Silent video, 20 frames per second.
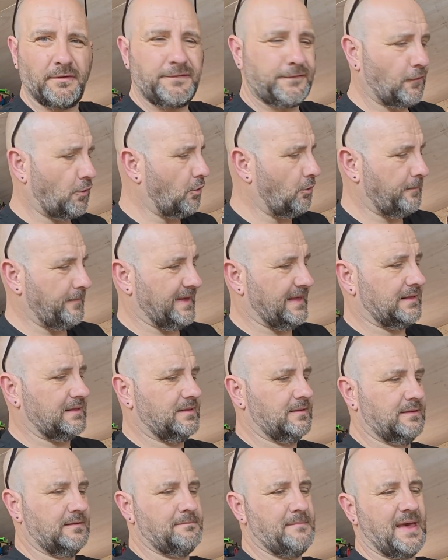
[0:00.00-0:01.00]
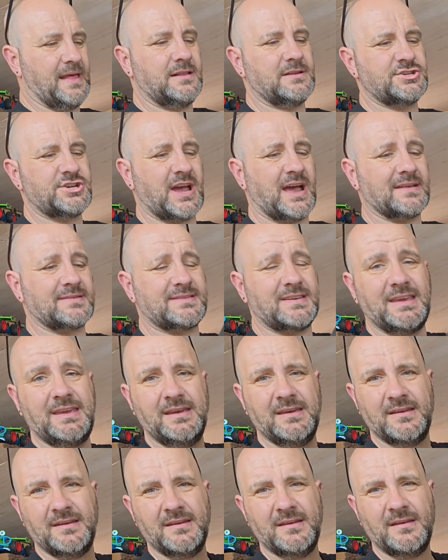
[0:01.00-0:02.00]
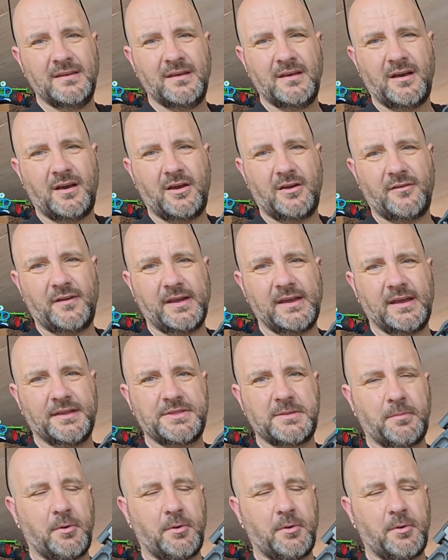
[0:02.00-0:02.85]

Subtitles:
4mm metal chassis, all right, at the